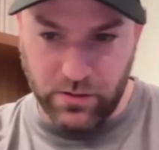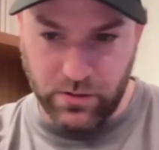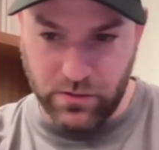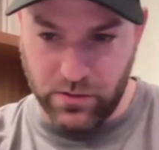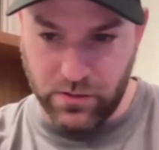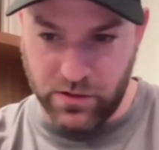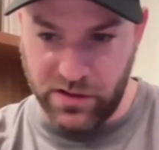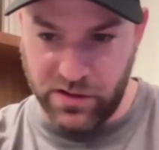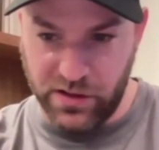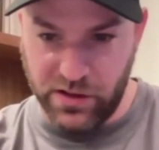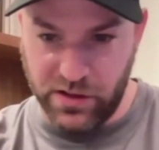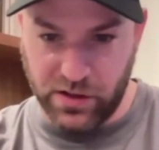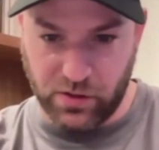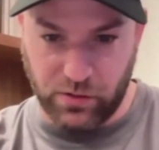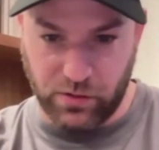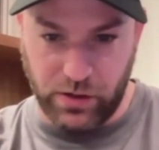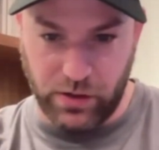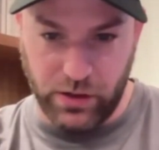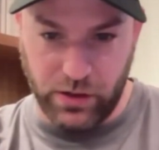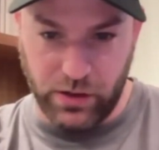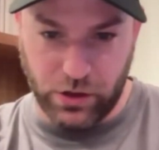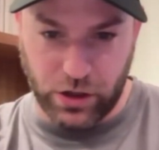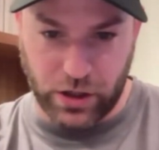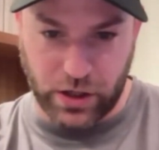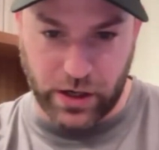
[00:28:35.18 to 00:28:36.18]
Where's the
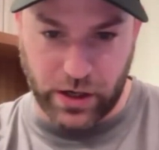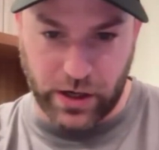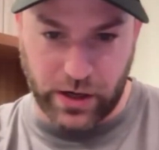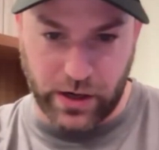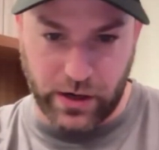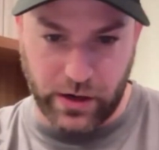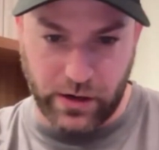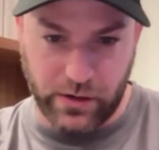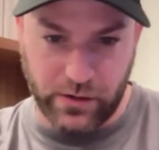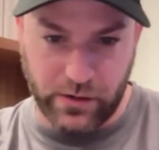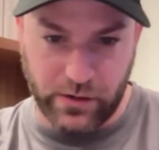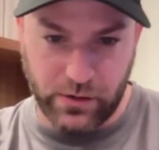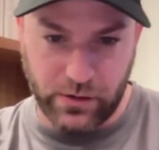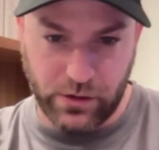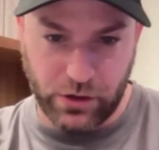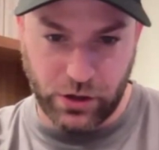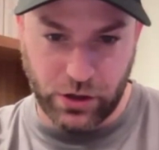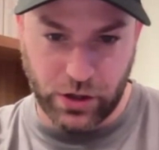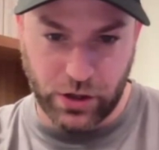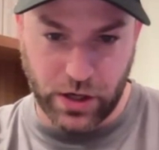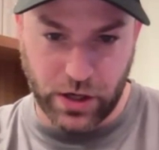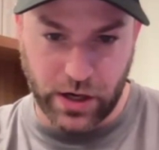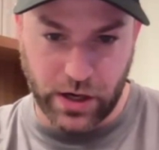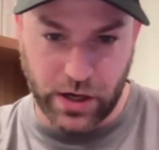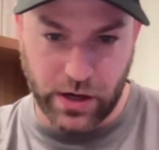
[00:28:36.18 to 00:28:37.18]
screen share?
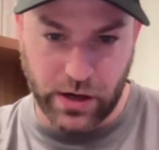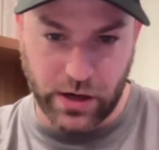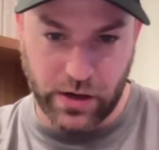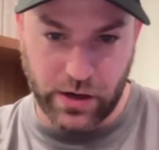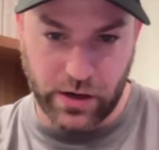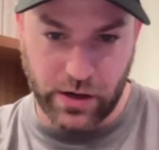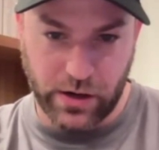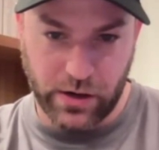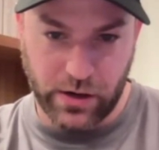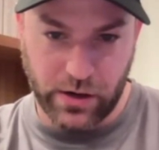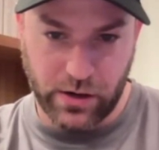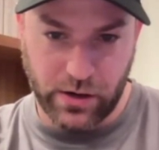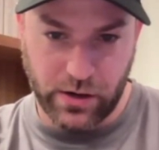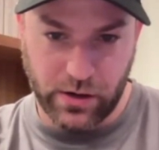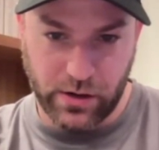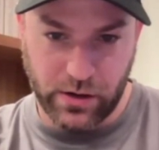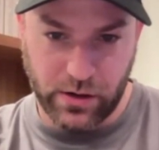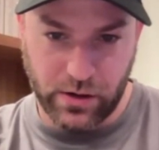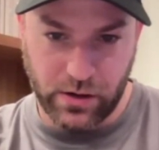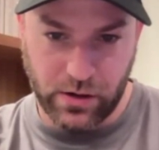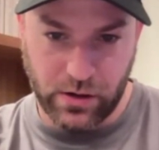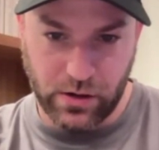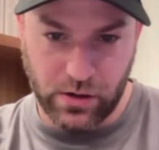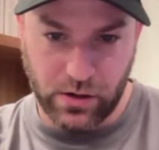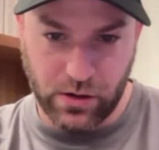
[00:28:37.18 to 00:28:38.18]
Share.